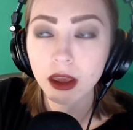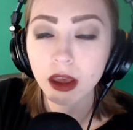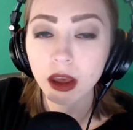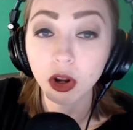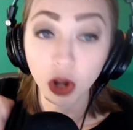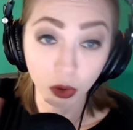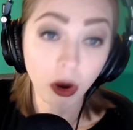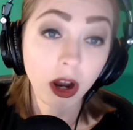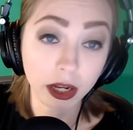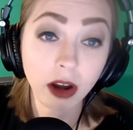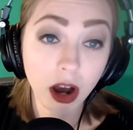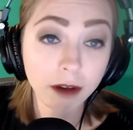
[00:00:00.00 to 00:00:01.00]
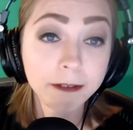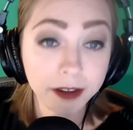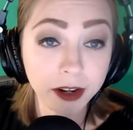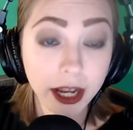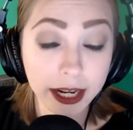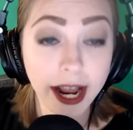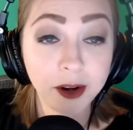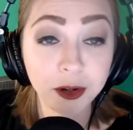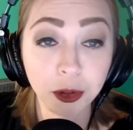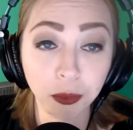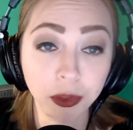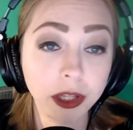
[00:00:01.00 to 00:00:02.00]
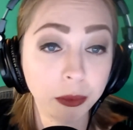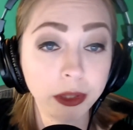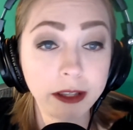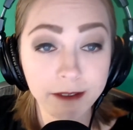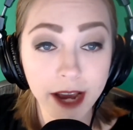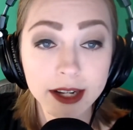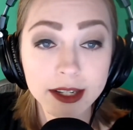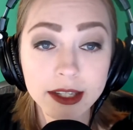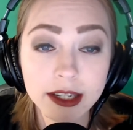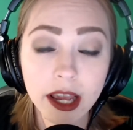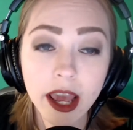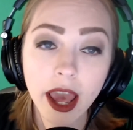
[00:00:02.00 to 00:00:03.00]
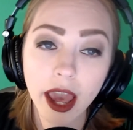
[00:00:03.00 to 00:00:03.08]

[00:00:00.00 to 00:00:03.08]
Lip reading: go on and off an actor really, really fast.